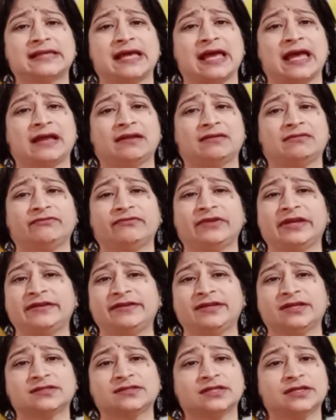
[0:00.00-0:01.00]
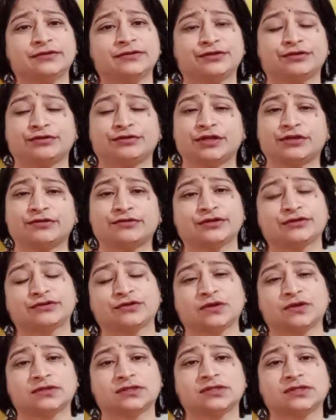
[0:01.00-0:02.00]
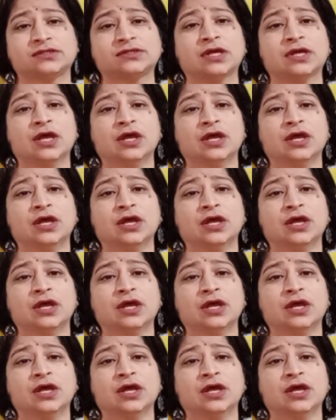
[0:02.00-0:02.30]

and various internet resources.